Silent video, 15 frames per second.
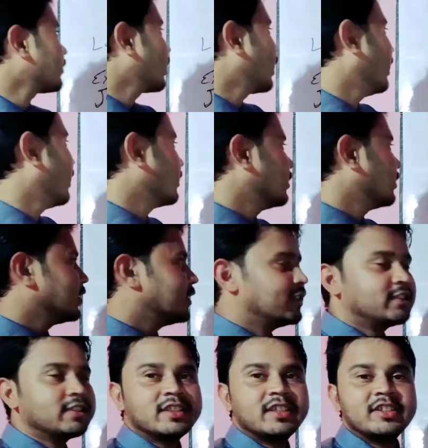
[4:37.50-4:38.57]
the
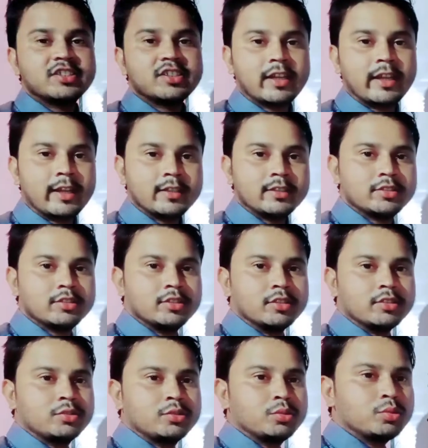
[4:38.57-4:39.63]
legislature has the
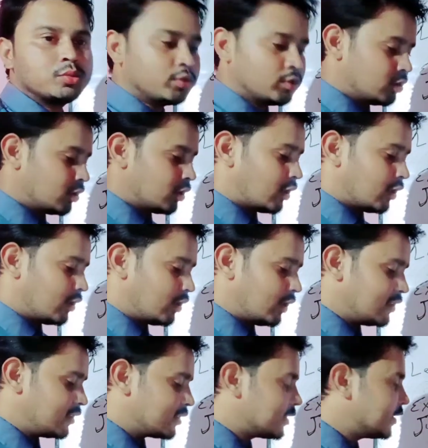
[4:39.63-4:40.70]
two
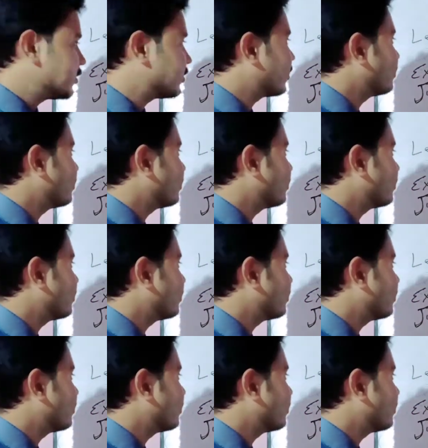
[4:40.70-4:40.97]
legislature